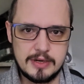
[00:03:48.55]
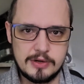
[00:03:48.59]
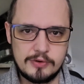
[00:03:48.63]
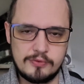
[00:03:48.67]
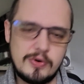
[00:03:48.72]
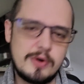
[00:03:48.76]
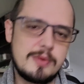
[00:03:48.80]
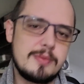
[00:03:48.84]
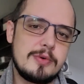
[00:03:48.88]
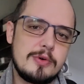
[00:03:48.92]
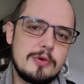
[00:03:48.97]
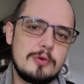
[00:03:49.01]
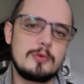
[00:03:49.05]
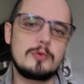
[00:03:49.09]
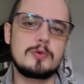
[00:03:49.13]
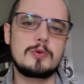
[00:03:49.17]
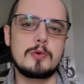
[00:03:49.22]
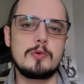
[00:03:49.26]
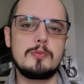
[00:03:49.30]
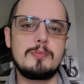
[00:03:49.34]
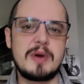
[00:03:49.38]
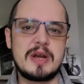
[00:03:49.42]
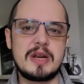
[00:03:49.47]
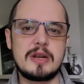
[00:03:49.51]
Criminals
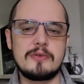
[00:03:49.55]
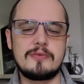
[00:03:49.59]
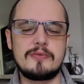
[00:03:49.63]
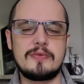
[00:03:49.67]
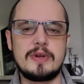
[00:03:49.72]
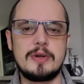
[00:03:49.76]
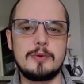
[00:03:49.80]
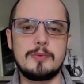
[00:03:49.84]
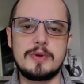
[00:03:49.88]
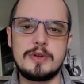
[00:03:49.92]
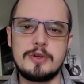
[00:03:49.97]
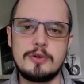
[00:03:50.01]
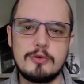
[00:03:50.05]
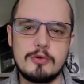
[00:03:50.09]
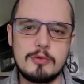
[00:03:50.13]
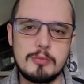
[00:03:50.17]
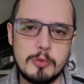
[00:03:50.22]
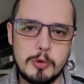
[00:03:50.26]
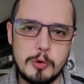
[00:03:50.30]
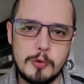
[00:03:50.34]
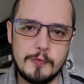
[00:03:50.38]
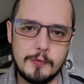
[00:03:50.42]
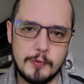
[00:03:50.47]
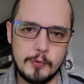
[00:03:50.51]
will benefit when you
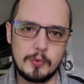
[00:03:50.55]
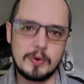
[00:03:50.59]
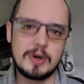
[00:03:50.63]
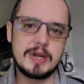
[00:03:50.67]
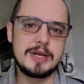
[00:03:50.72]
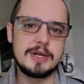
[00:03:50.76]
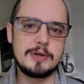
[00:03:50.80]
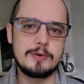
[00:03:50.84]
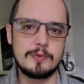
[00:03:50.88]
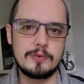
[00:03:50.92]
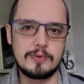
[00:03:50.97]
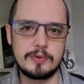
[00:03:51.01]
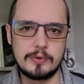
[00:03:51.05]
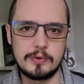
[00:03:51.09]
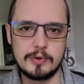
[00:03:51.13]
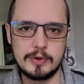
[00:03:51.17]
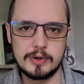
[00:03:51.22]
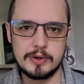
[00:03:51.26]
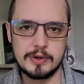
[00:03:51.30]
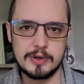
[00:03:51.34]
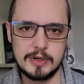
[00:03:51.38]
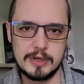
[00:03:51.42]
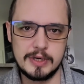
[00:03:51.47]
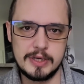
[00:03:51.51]
remove all
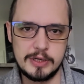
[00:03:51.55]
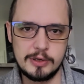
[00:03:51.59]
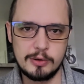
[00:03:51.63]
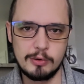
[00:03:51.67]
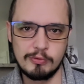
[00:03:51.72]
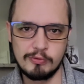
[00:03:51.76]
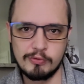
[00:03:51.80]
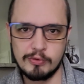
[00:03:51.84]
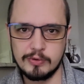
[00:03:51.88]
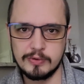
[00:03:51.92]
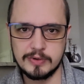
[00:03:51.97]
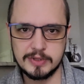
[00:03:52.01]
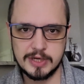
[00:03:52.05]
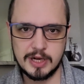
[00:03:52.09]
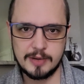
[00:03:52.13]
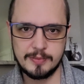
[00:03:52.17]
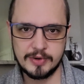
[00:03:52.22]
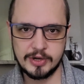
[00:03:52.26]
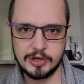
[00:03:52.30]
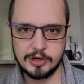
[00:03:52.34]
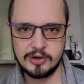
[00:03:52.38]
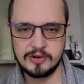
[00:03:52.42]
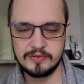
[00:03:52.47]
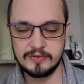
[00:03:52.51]
legal routes
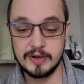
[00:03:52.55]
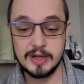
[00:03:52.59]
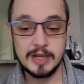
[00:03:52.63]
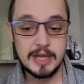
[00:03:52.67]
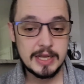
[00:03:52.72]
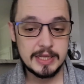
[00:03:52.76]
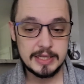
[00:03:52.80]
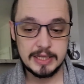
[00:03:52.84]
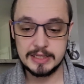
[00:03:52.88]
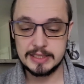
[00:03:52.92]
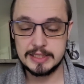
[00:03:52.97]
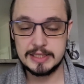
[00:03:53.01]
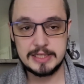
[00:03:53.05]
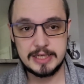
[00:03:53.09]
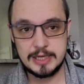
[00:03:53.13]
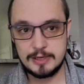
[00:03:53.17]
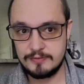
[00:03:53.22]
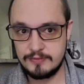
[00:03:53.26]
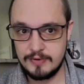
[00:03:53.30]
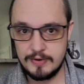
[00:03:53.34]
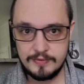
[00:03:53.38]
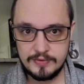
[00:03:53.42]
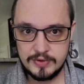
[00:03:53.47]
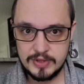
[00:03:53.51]
coming over. That's the same
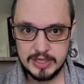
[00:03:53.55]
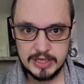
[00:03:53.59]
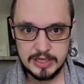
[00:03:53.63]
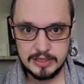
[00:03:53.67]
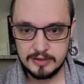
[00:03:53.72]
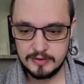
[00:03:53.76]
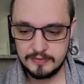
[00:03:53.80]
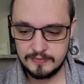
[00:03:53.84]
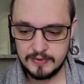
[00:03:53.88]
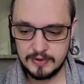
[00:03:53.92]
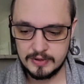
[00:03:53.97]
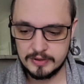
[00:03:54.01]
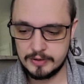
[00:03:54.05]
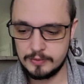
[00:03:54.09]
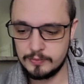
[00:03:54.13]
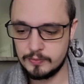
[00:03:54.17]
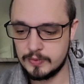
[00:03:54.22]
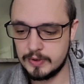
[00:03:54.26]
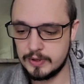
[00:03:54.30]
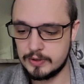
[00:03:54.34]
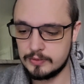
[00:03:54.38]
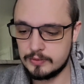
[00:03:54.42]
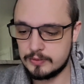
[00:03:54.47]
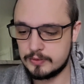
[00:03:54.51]
with everything in the fucking
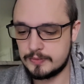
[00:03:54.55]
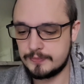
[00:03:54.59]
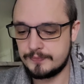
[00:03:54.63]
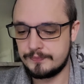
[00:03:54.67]
world.